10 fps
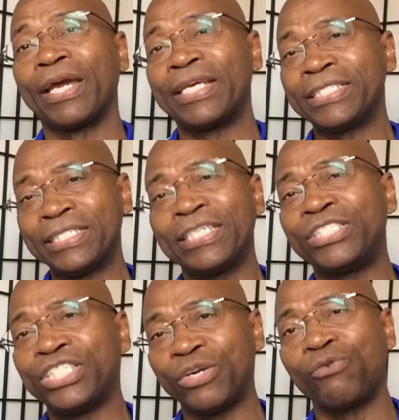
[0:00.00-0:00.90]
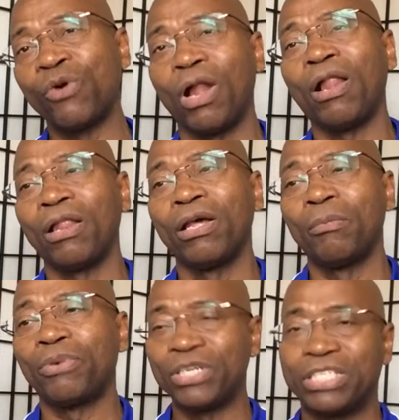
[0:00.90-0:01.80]
this is the general
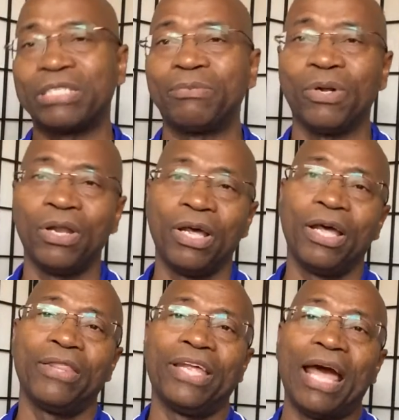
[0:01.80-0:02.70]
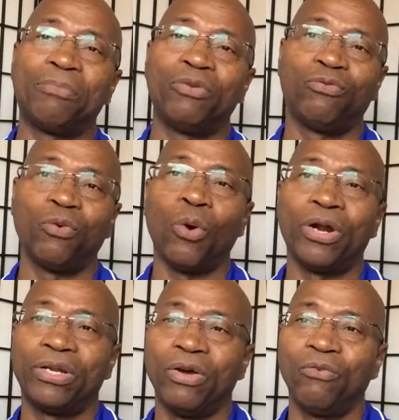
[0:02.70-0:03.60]
principle that I put
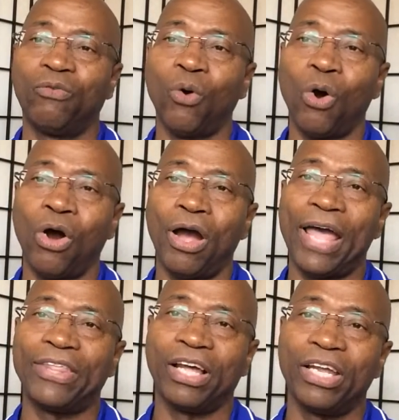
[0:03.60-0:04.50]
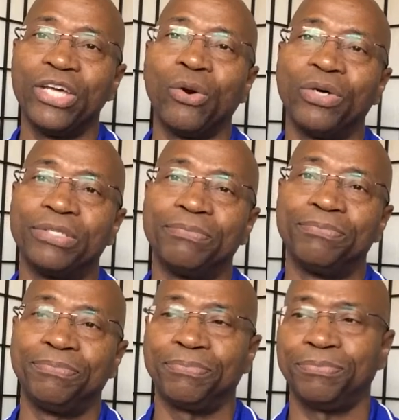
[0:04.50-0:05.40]
forth for ethical egoism.
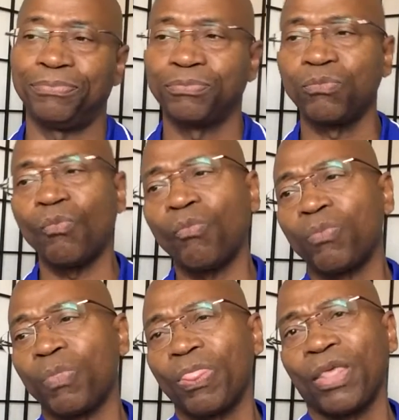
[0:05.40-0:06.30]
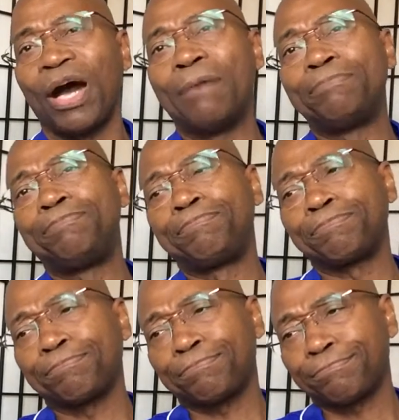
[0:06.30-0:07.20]
um,